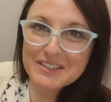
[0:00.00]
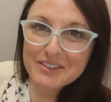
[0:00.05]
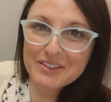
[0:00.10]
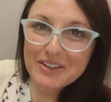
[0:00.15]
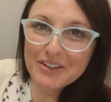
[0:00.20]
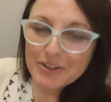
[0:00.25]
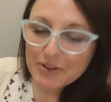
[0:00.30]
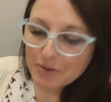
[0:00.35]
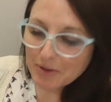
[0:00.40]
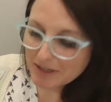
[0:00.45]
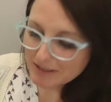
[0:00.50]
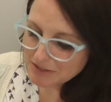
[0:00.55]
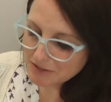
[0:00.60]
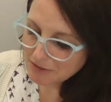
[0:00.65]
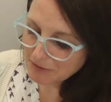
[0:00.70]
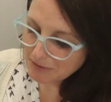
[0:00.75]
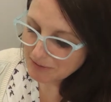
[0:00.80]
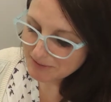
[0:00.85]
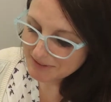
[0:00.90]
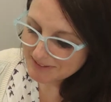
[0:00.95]
a new
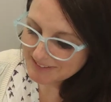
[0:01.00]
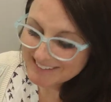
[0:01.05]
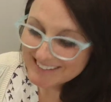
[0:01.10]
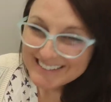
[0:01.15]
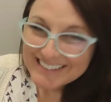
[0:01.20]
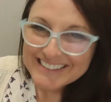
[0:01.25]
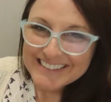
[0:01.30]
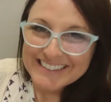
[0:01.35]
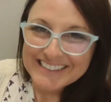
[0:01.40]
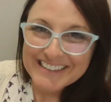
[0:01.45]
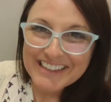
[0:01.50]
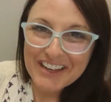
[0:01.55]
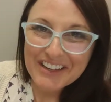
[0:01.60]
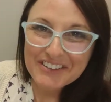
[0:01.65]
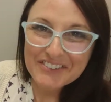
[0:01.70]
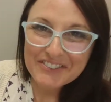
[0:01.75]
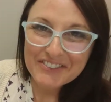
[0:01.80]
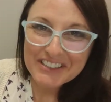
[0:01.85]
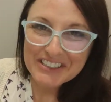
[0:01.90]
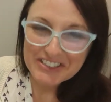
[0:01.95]
adult
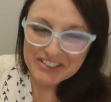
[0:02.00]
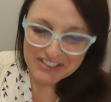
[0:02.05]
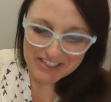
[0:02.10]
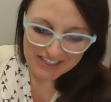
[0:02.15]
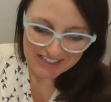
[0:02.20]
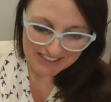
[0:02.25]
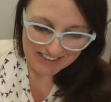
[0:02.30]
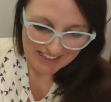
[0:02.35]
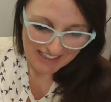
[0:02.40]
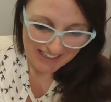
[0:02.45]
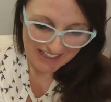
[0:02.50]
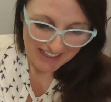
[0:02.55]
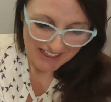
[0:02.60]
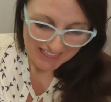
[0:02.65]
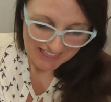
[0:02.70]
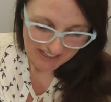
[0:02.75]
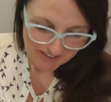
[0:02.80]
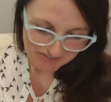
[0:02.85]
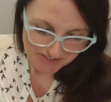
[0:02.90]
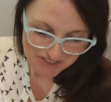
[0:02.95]
nonfiction
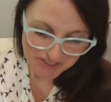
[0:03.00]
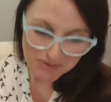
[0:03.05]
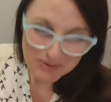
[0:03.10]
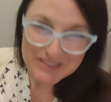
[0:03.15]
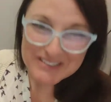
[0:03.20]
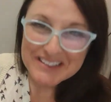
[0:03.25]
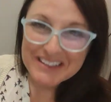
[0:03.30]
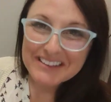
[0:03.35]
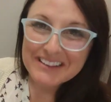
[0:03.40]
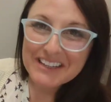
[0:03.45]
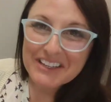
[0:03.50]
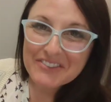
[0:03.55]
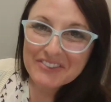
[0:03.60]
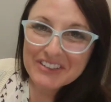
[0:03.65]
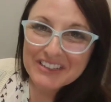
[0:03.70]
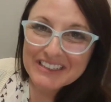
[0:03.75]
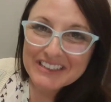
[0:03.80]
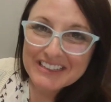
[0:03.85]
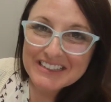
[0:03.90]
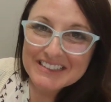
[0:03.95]
that was recently
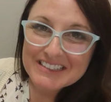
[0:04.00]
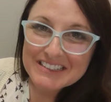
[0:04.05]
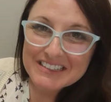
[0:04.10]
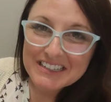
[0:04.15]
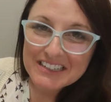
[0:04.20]
released.